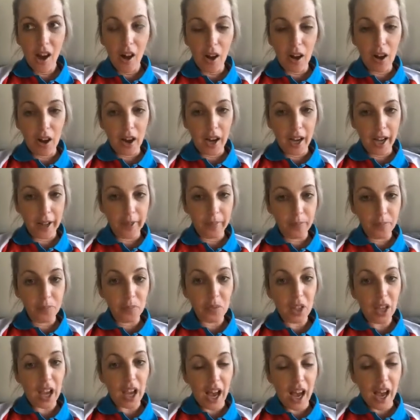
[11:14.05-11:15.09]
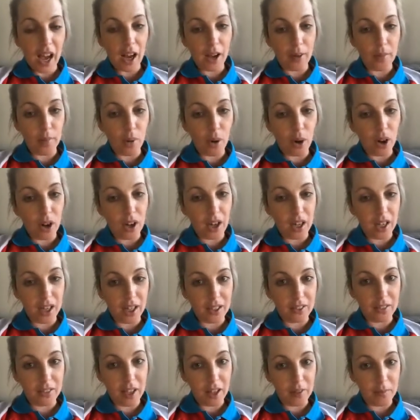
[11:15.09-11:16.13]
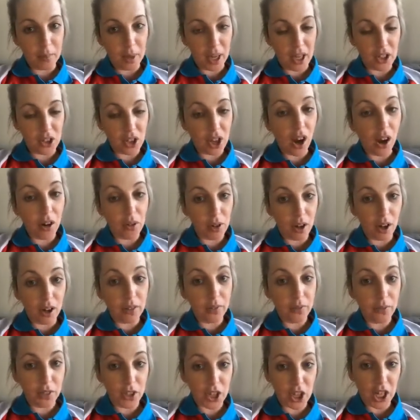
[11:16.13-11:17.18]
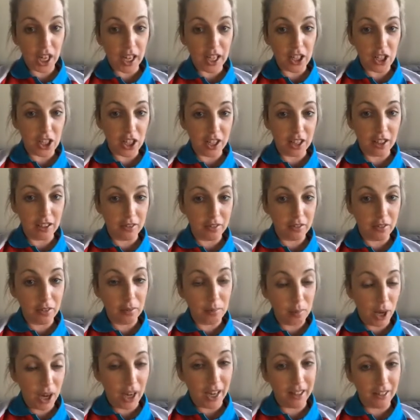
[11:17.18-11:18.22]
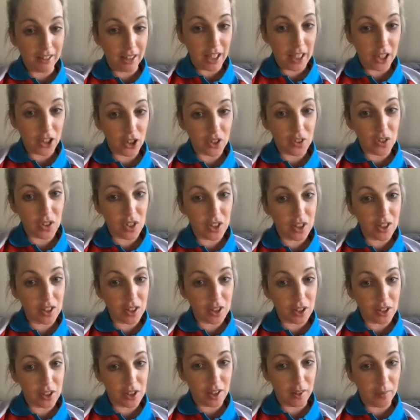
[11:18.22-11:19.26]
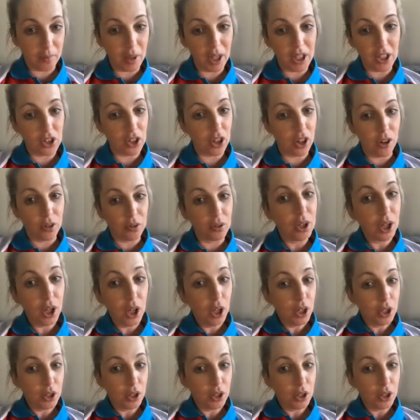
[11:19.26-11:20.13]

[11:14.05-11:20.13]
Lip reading: I have been told off for changing my allegiances because I've been told,